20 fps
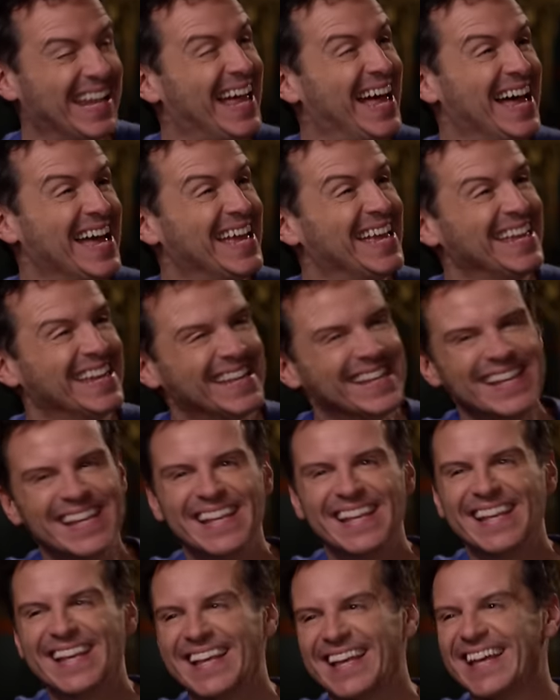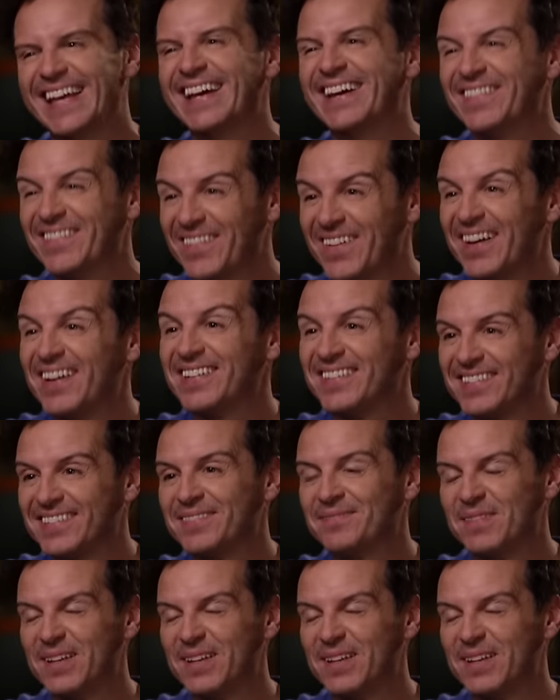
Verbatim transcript: lie. It was,